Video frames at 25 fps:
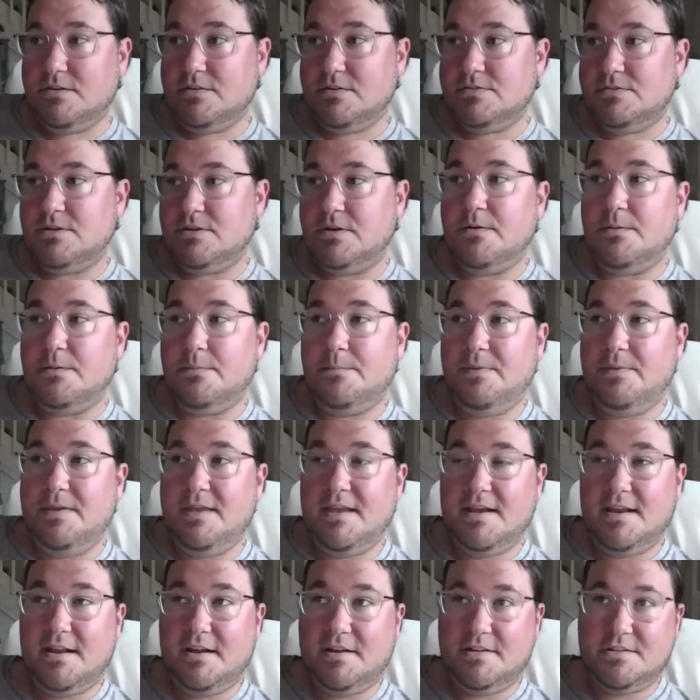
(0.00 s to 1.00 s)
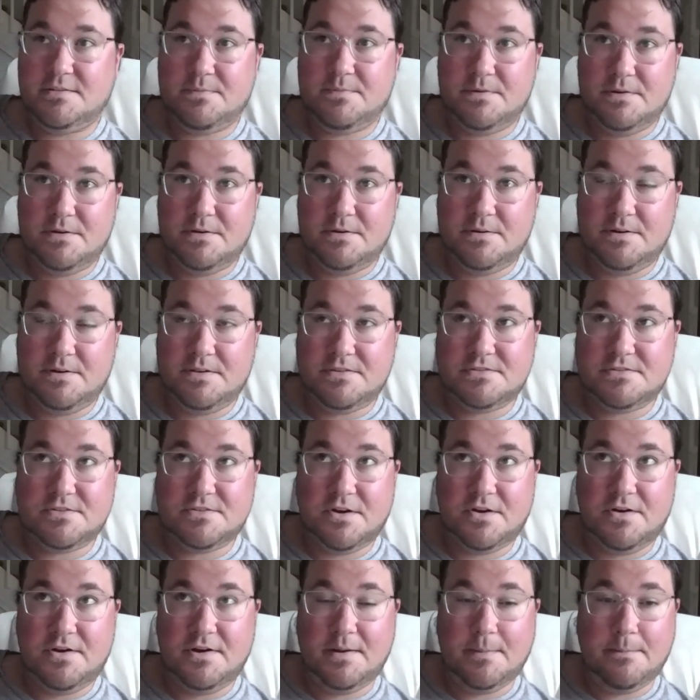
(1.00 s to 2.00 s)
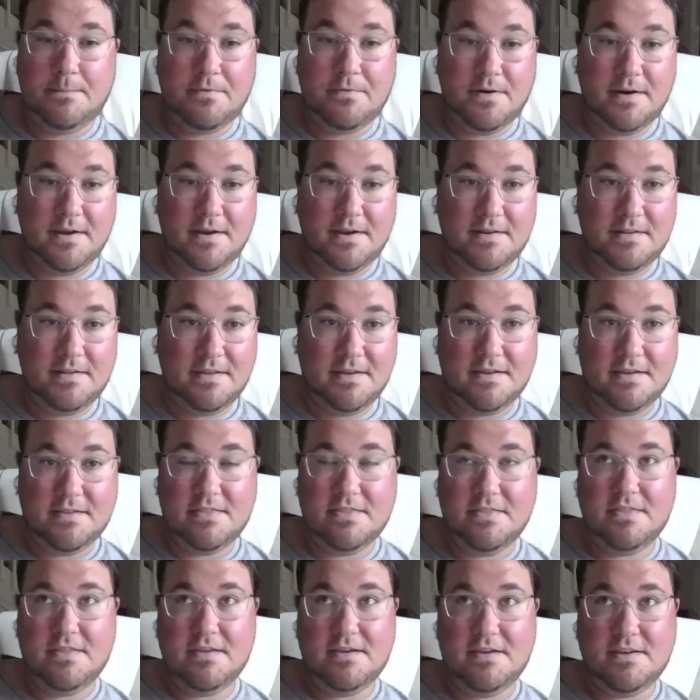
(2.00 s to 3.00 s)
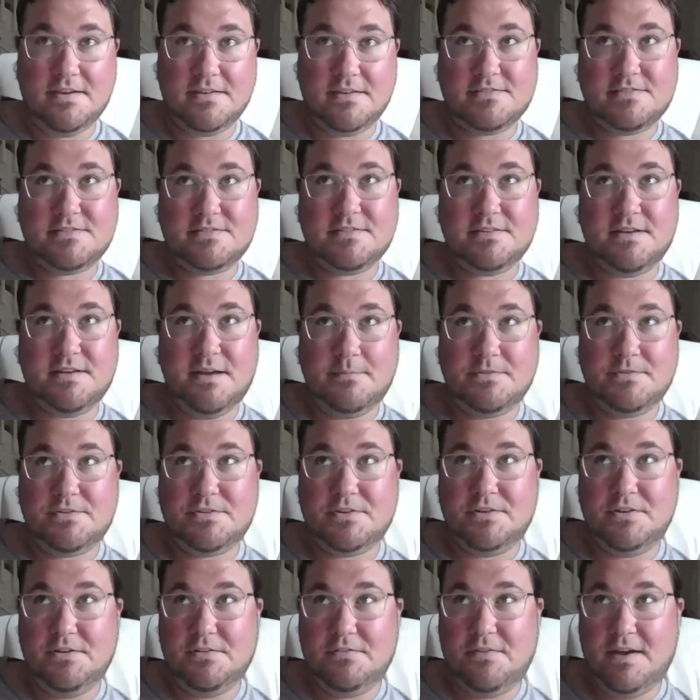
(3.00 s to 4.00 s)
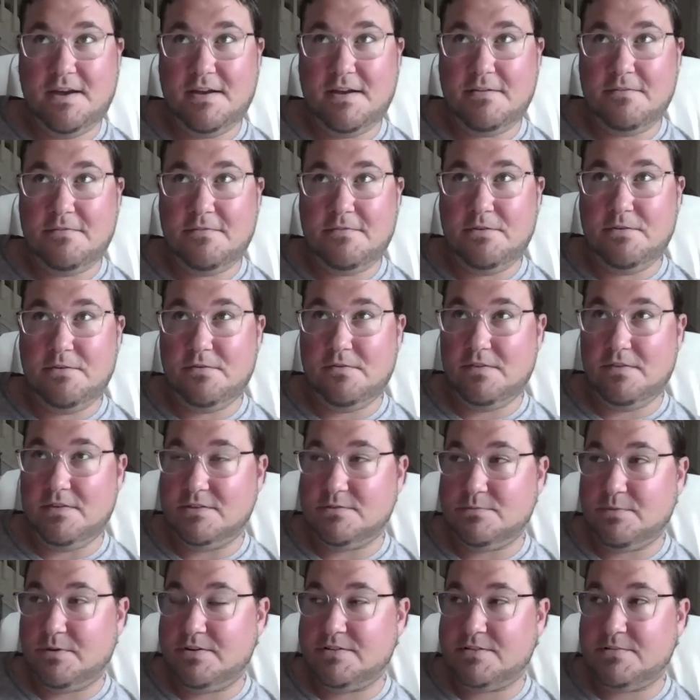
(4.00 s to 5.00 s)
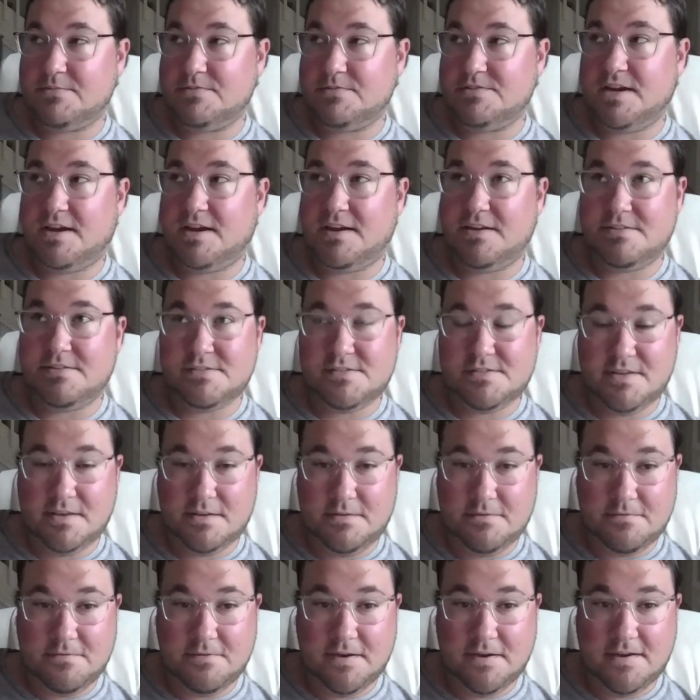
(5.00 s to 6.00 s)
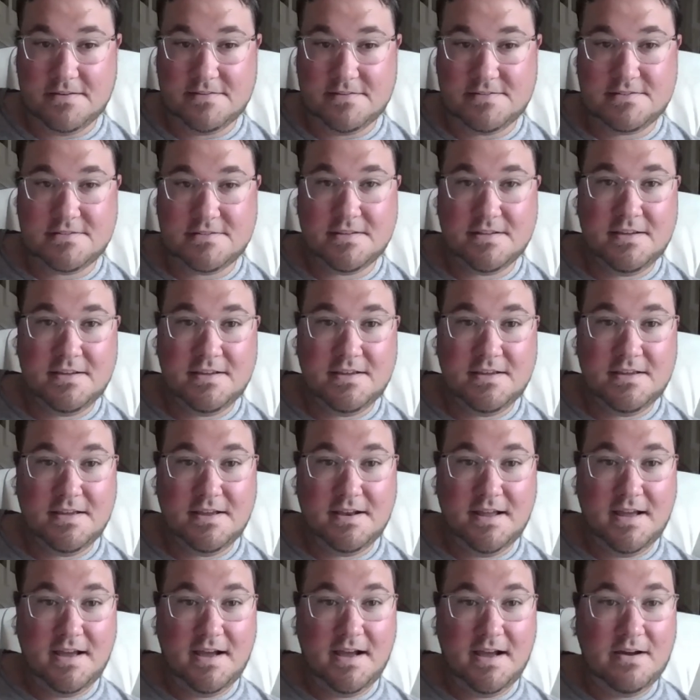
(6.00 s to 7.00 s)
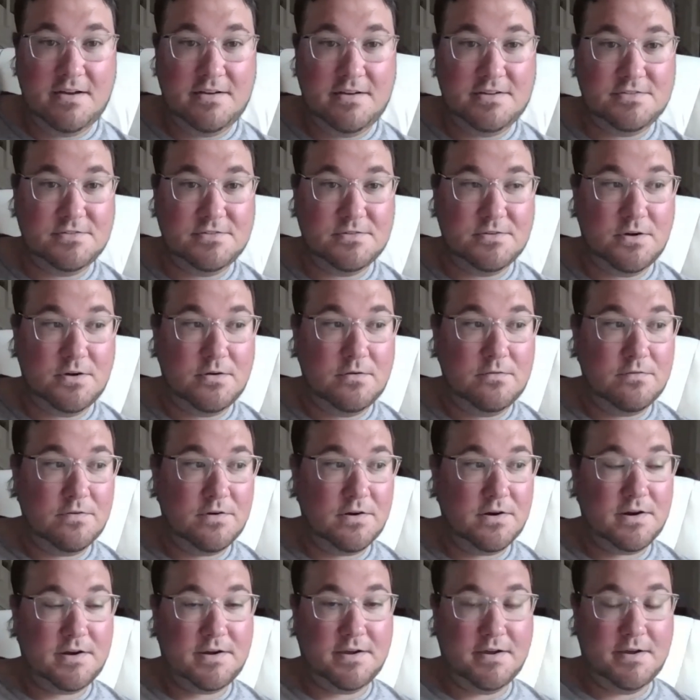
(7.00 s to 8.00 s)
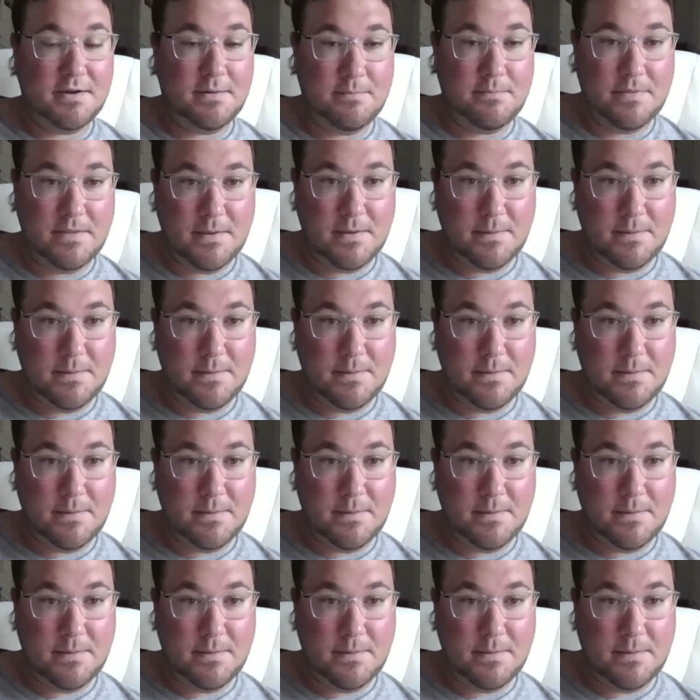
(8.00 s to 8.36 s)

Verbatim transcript: So, being an entrepreneur and starting a brand like this, I'm sure you've had a few of these. What are some challenges that you face and how did you overcome